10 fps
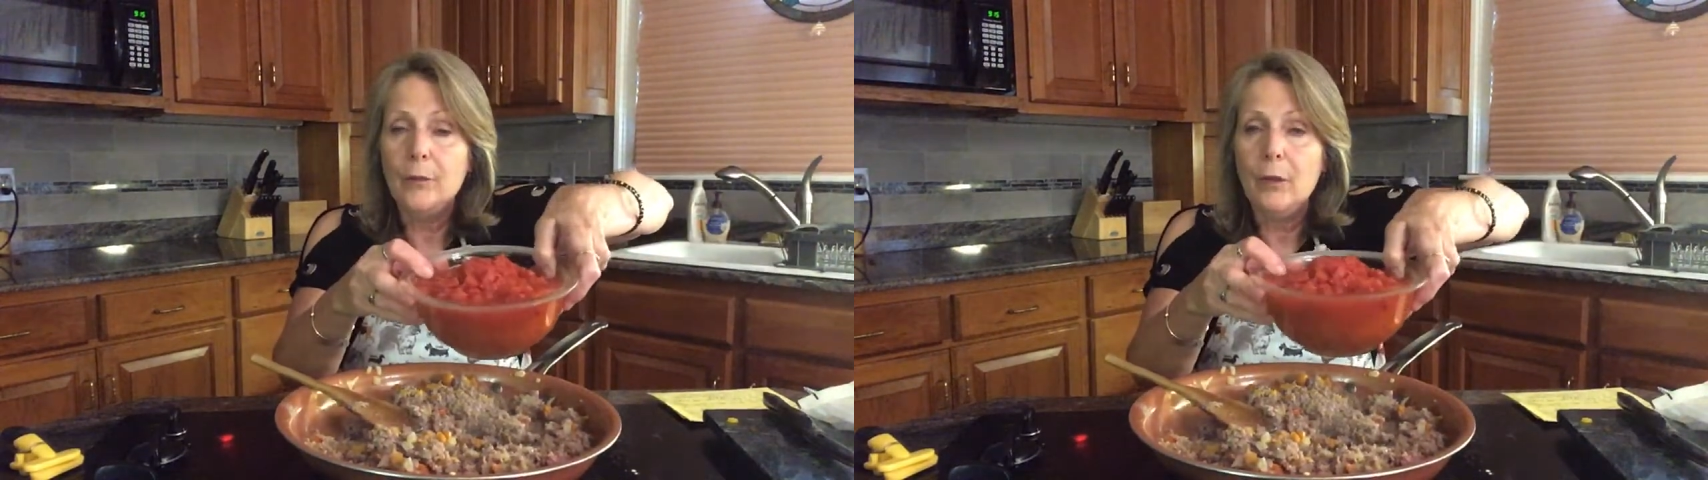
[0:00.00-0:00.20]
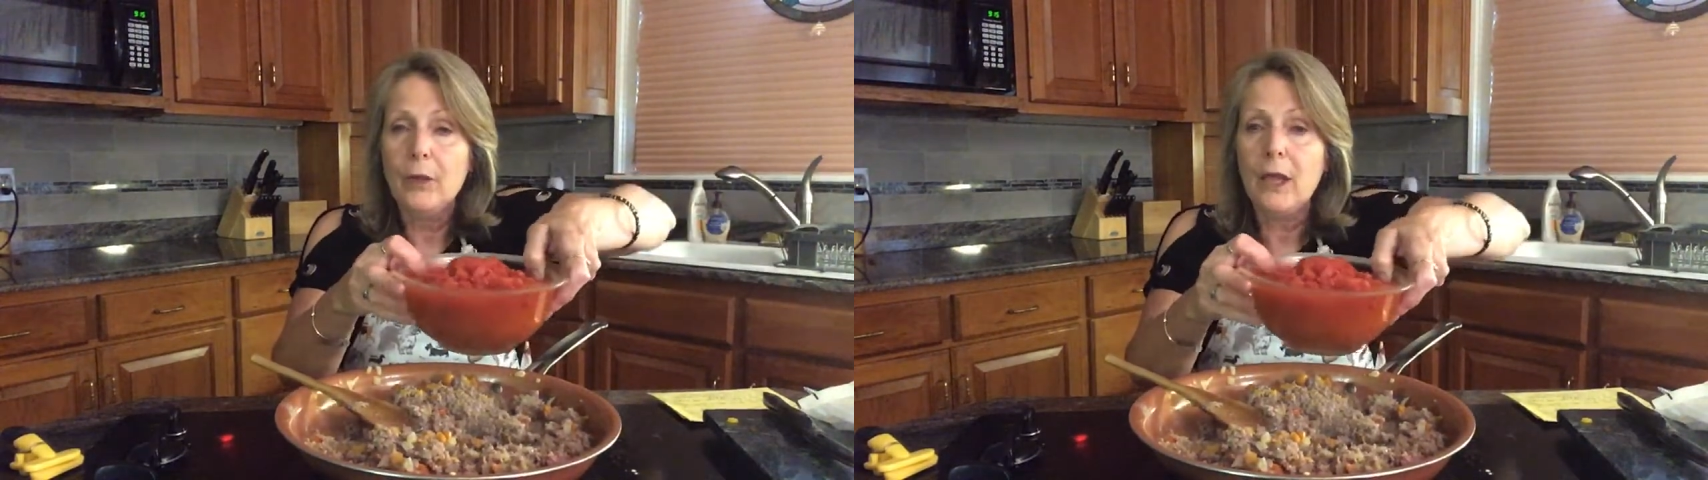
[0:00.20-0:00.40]

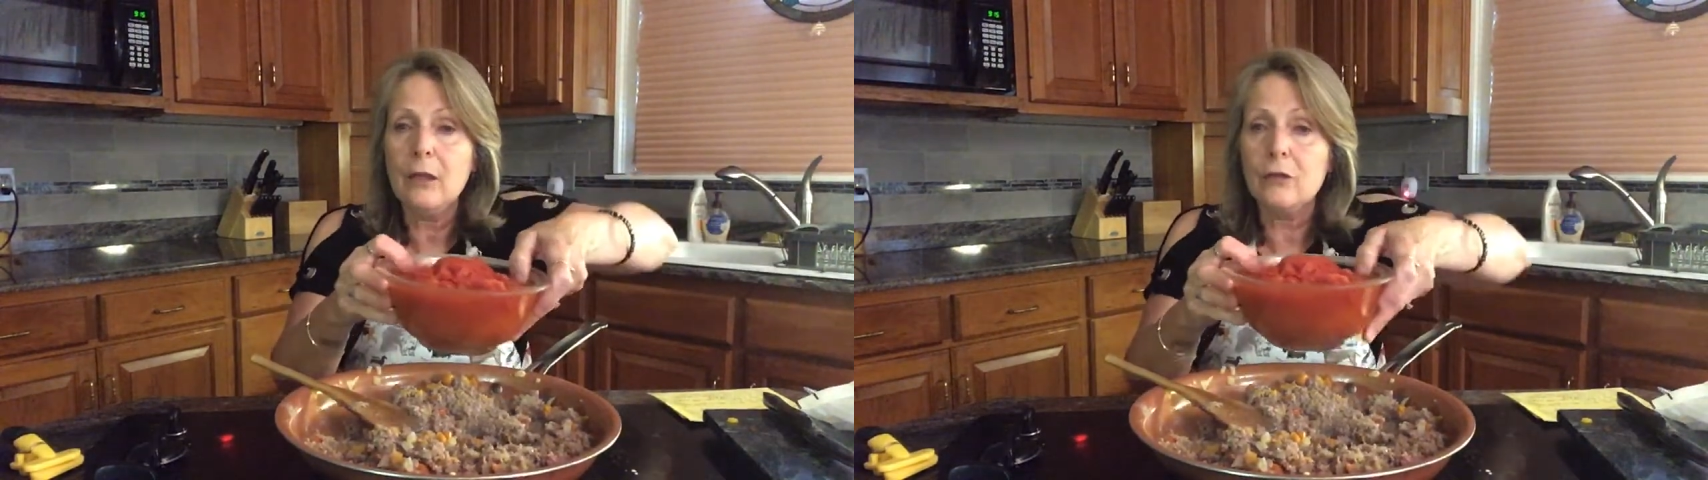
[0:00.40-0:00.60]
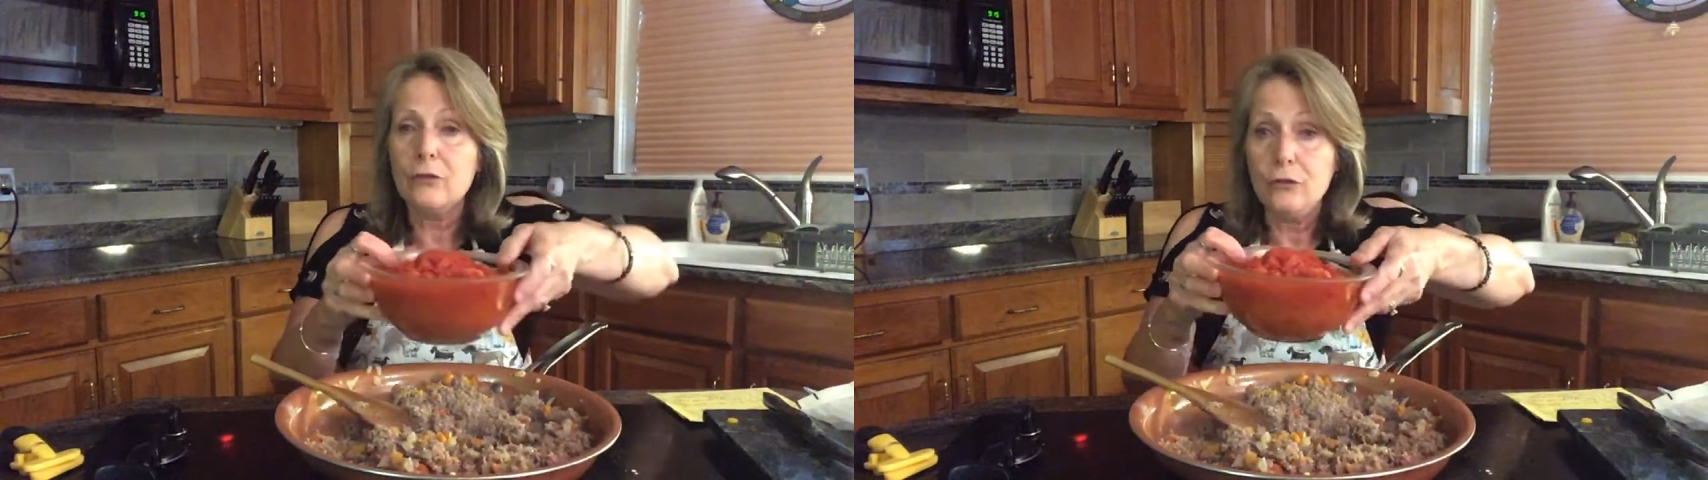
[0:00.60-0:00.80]
Okay,
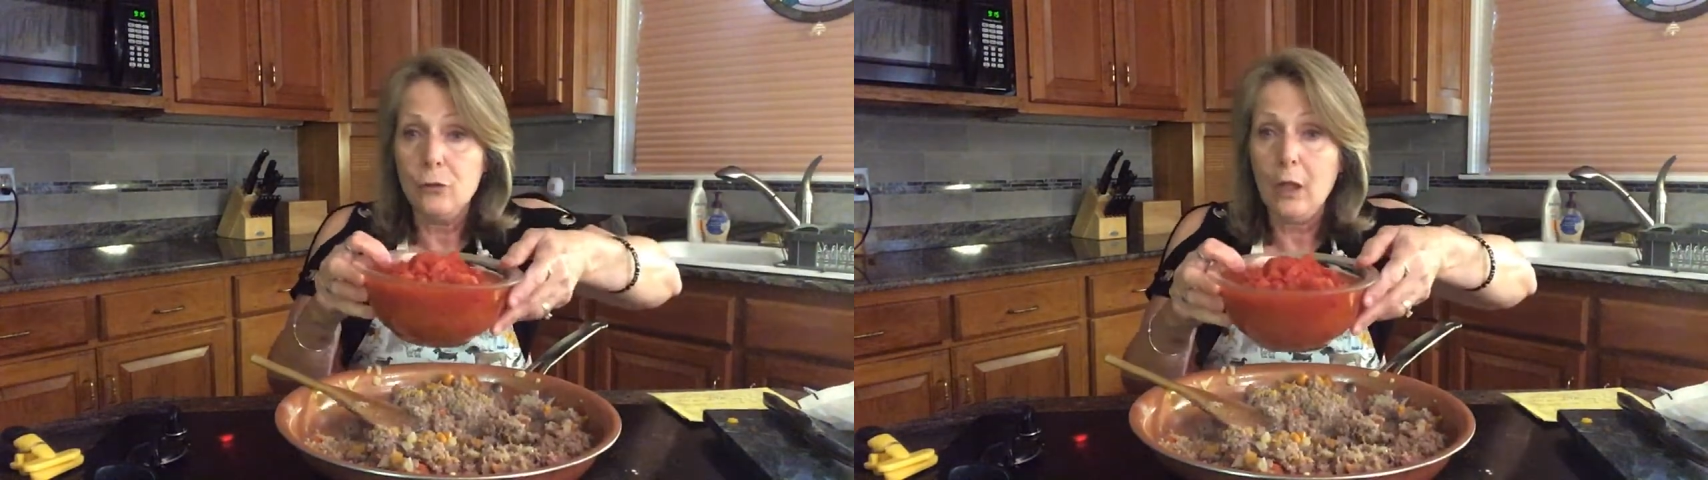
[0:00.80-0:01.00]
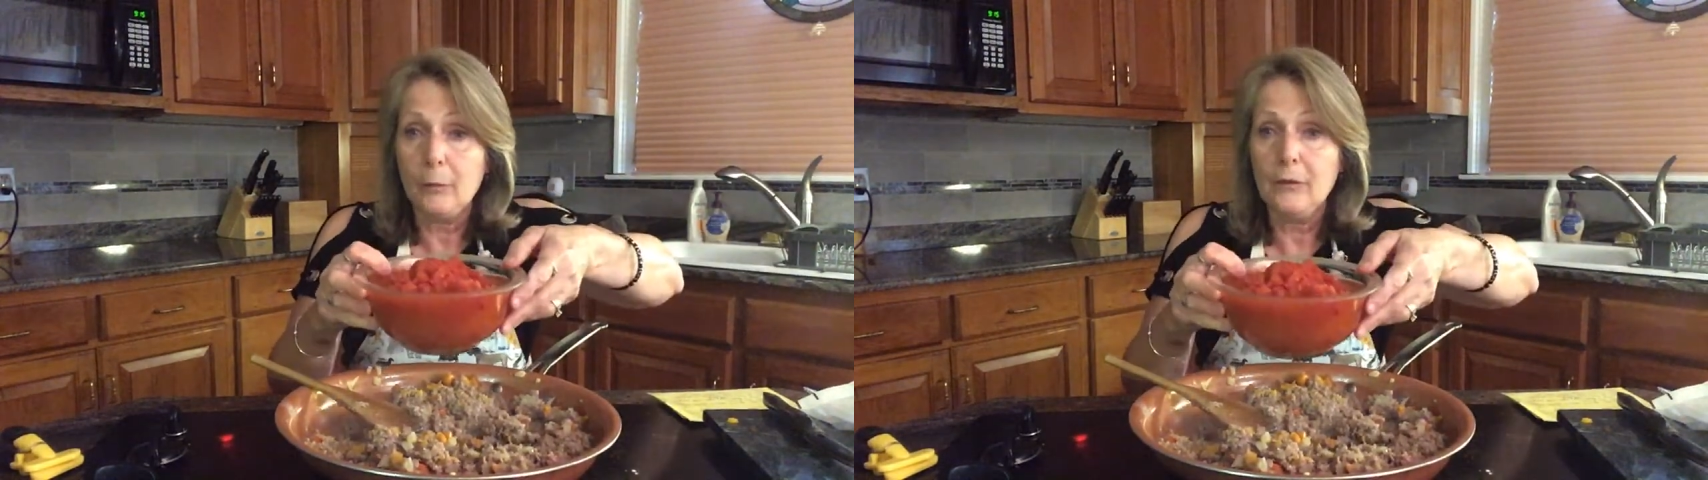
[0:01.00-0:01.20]
there's 2
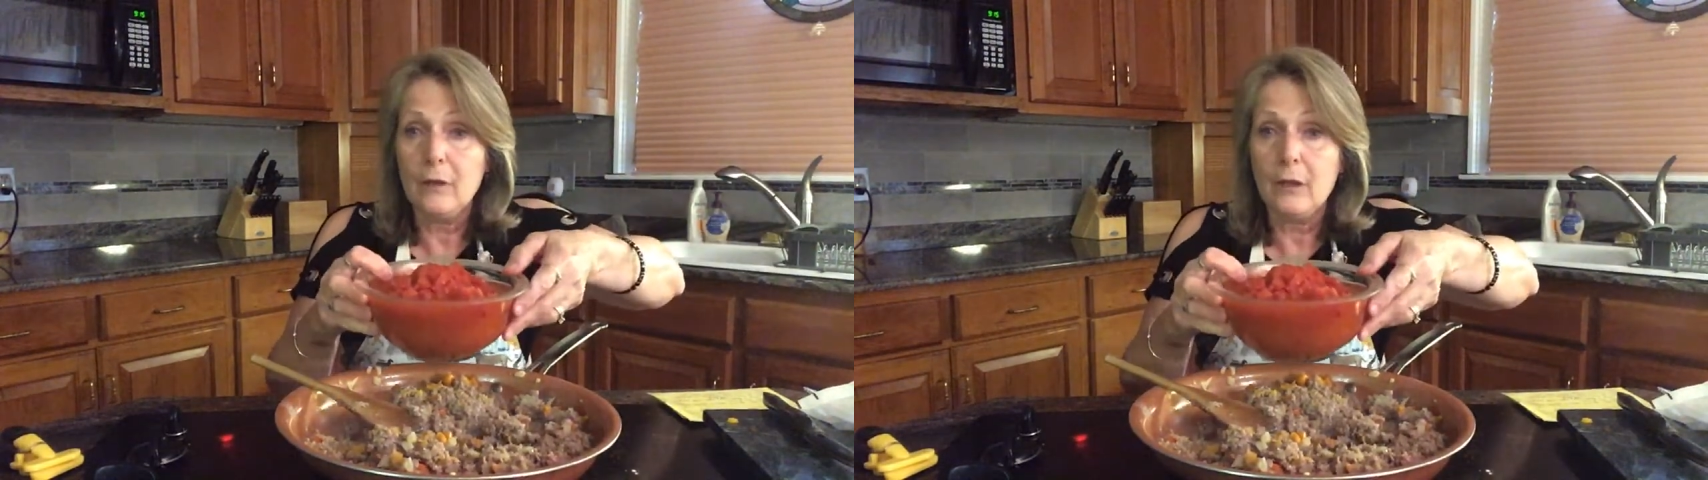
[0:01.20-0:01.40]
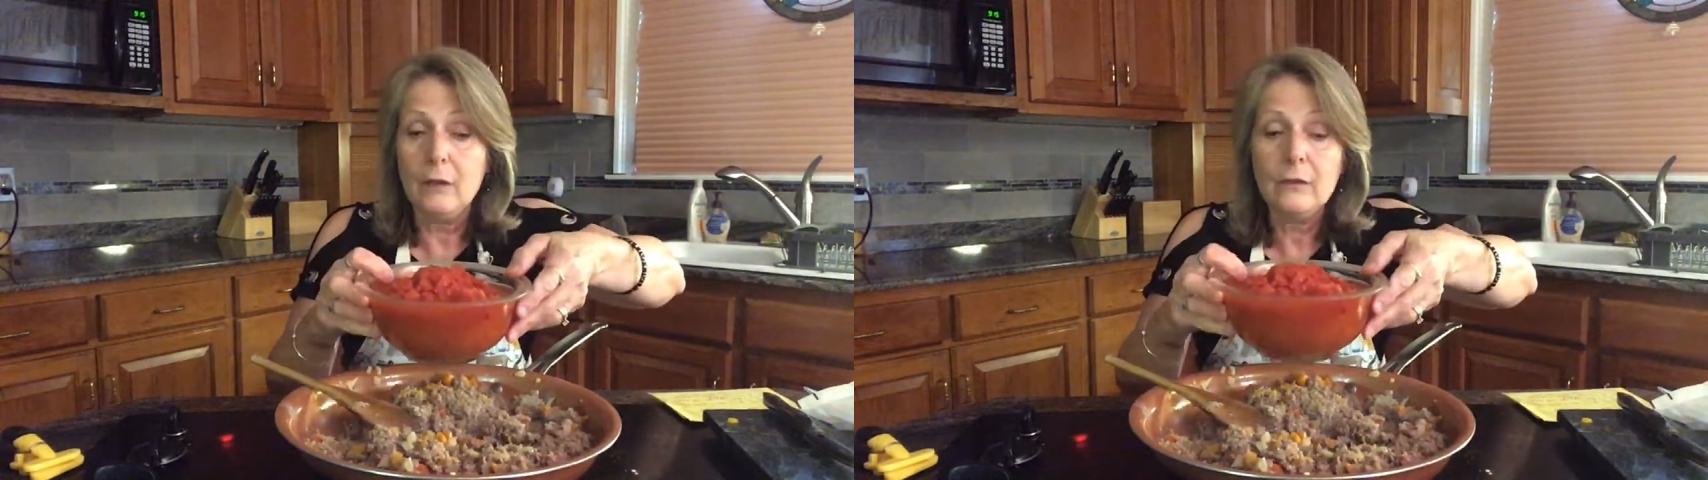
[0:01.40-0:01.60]
cups of
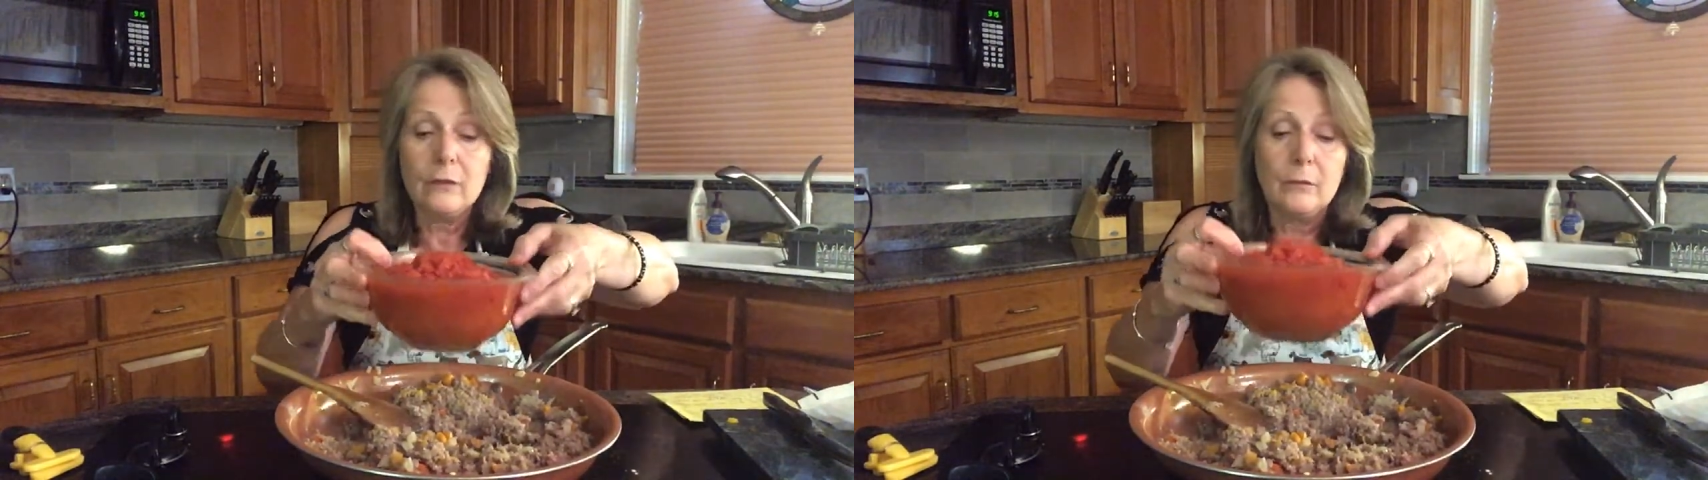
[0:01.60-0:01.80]
this.